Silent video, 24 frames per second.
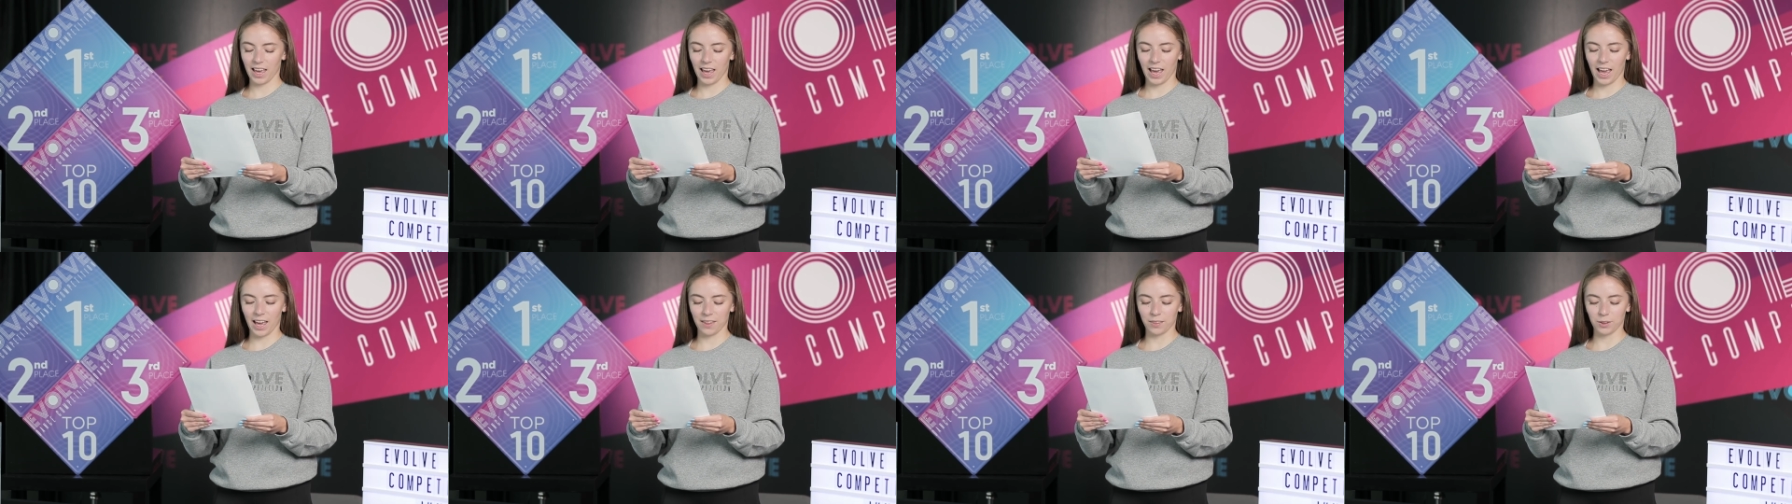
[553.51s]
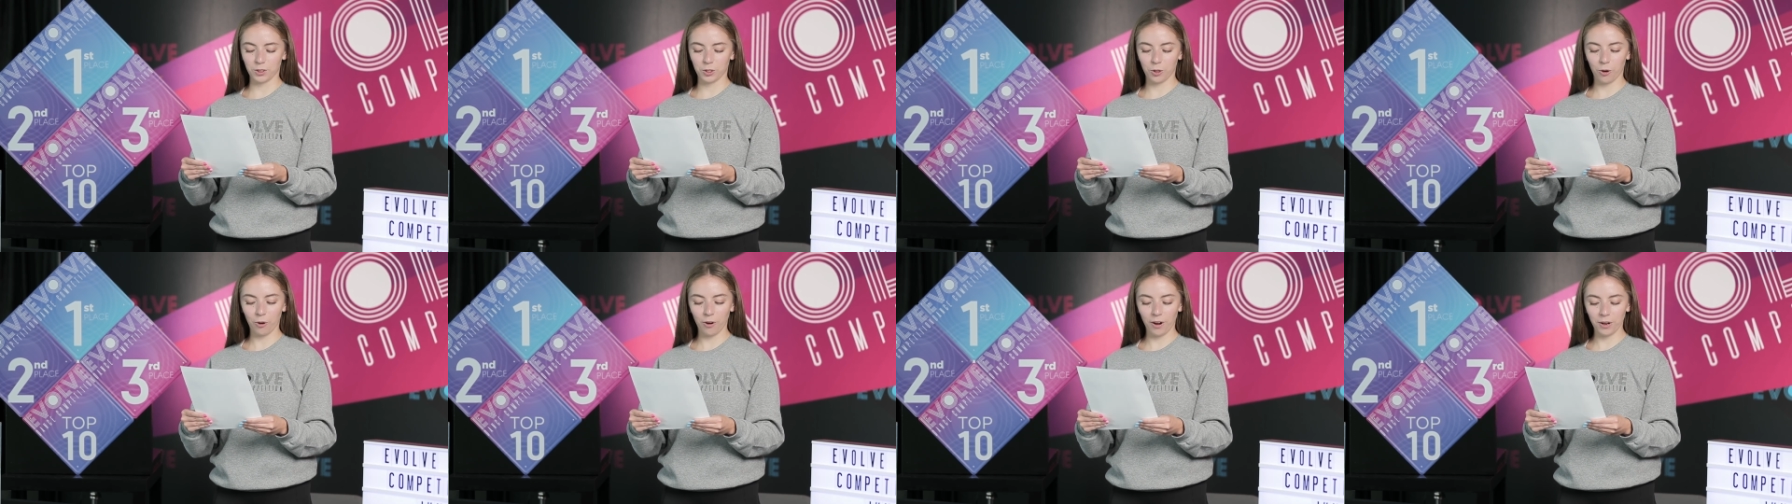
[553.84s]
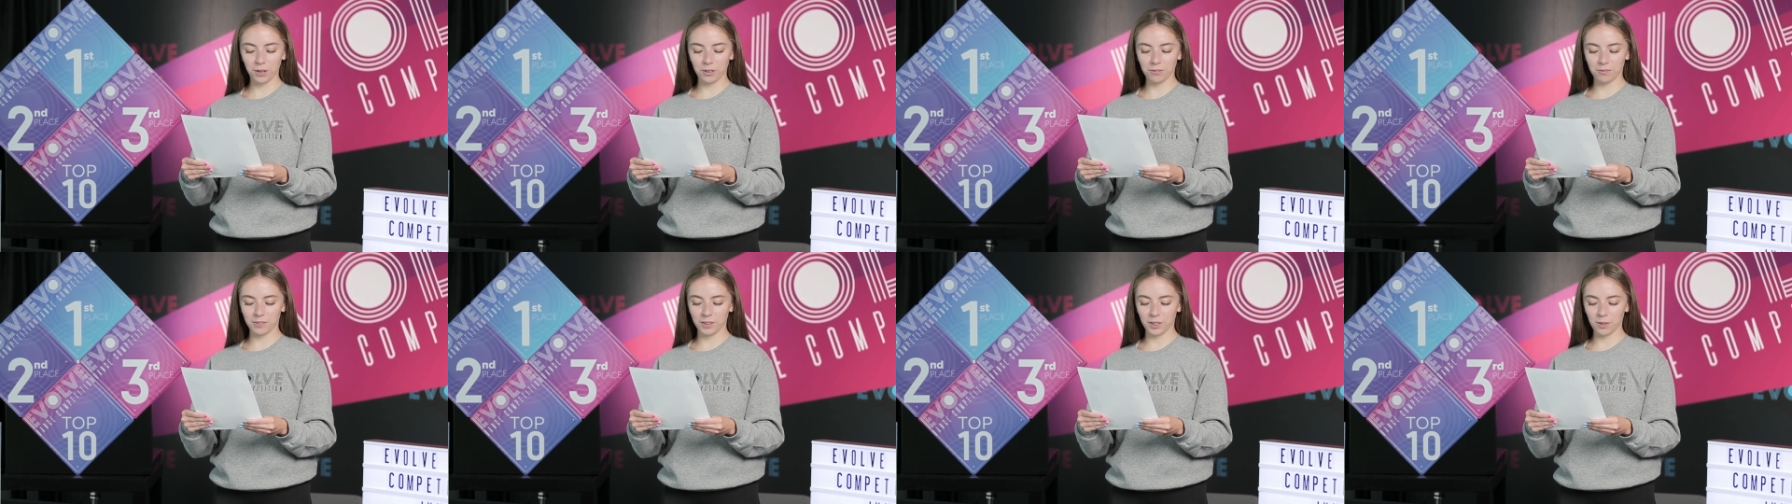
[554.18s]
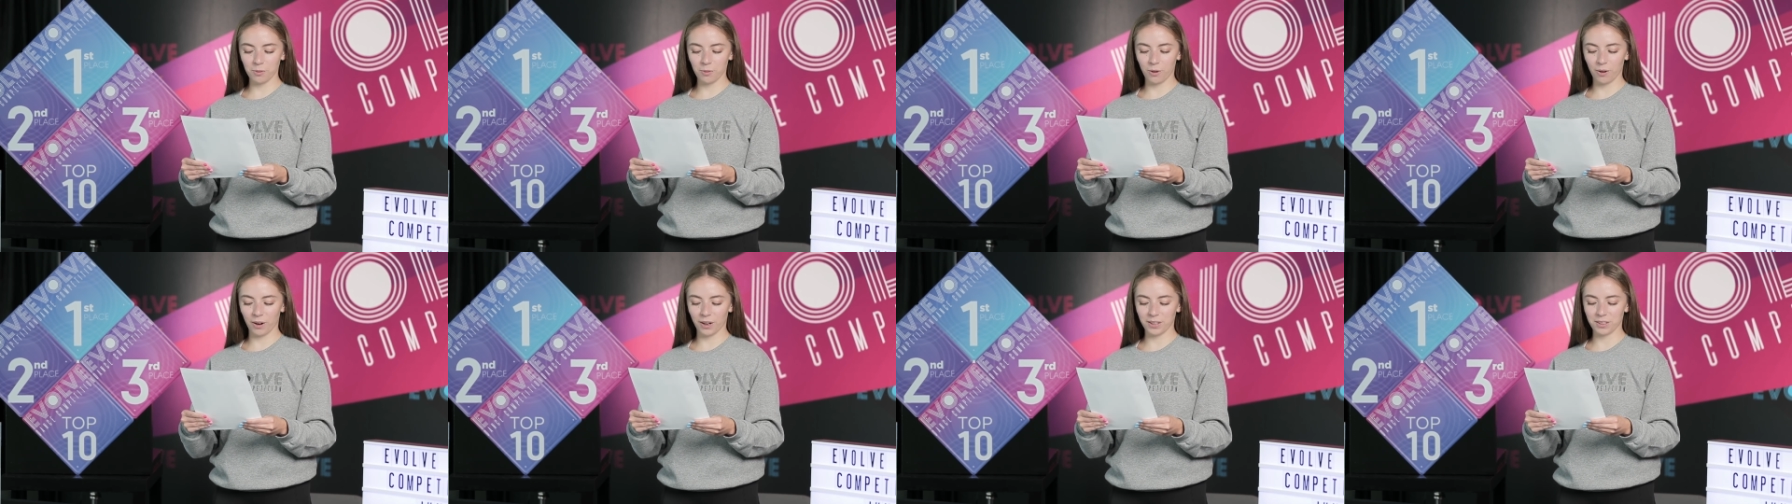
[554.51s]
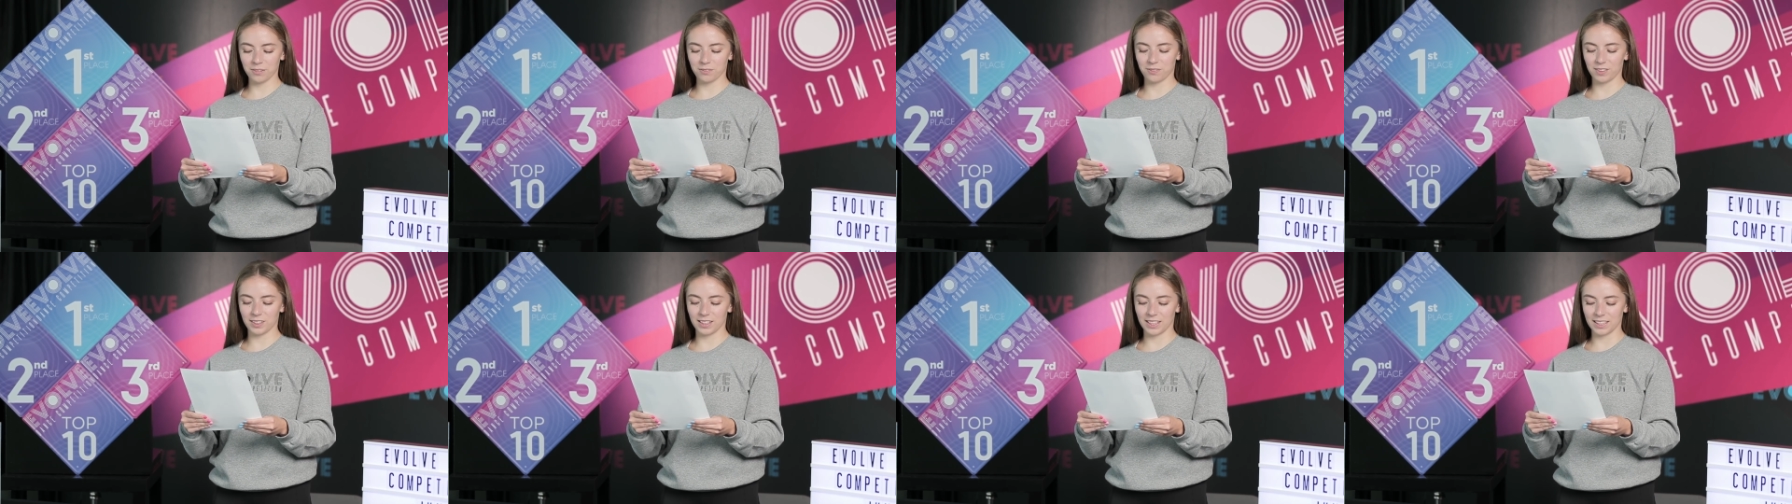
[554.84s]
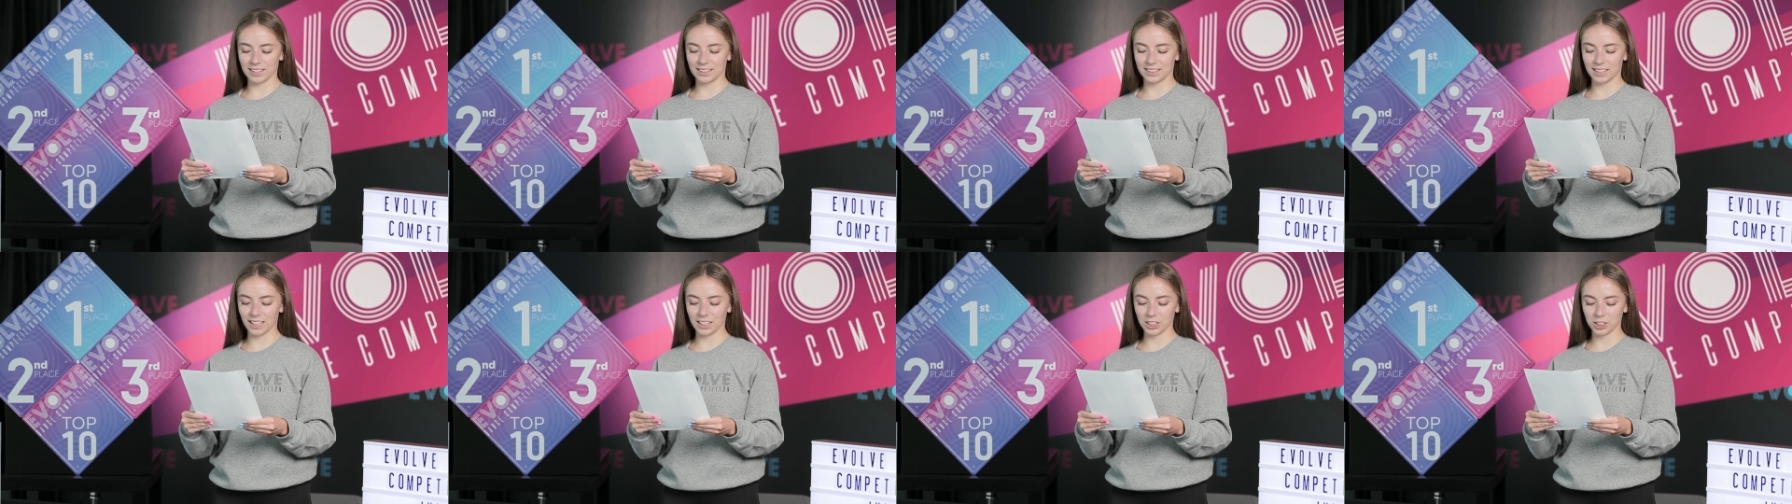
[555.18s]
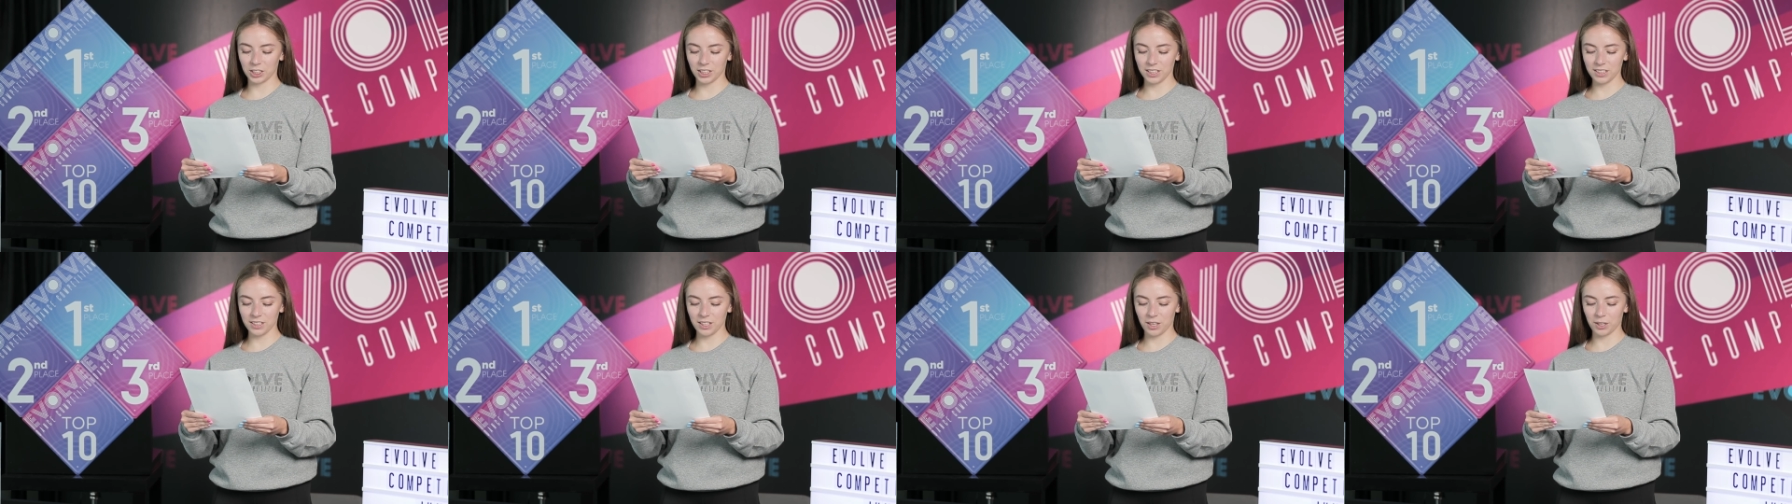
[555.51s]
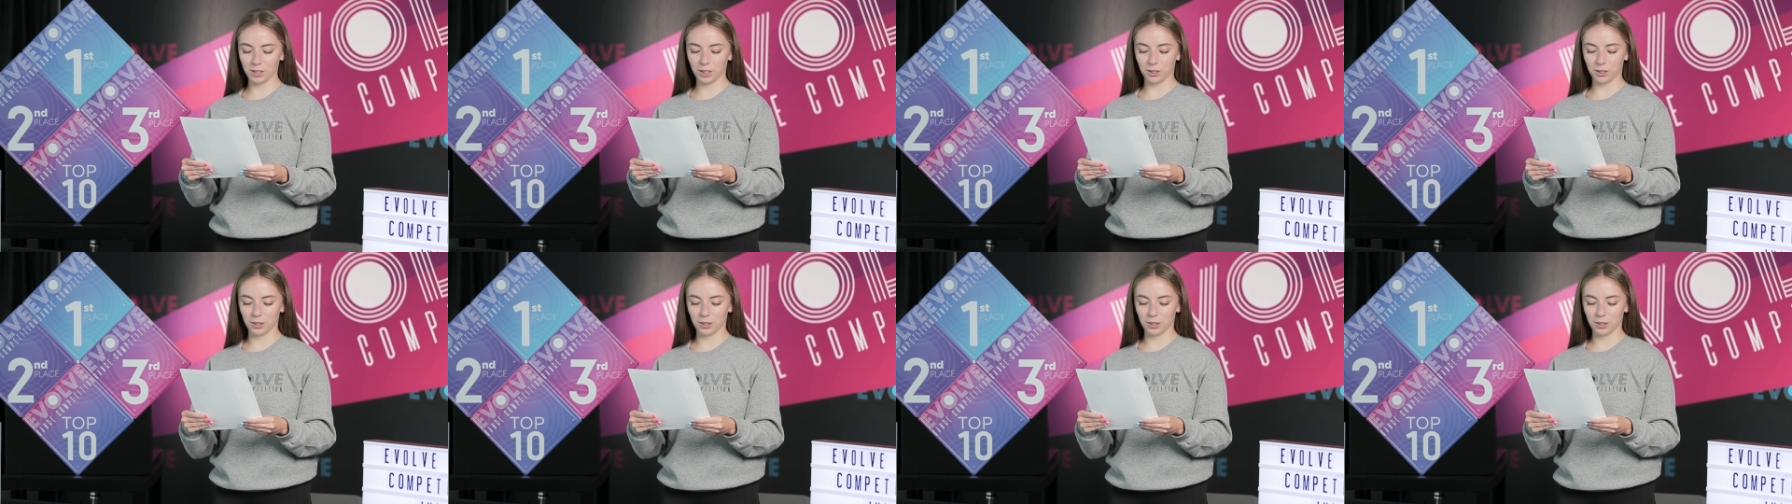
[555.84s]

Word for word: And the choreography award for this session